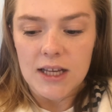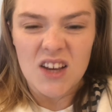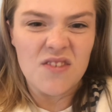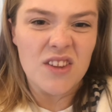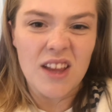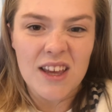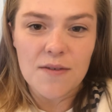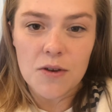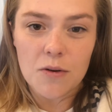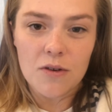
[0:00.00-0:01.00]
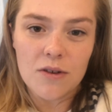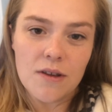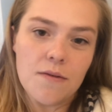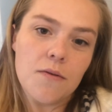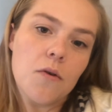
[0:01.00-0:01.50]
I feel like if
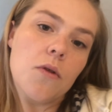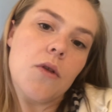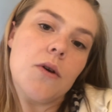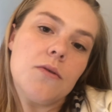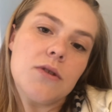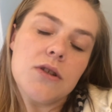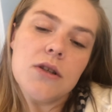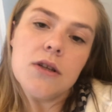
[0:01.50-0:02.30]
you've got those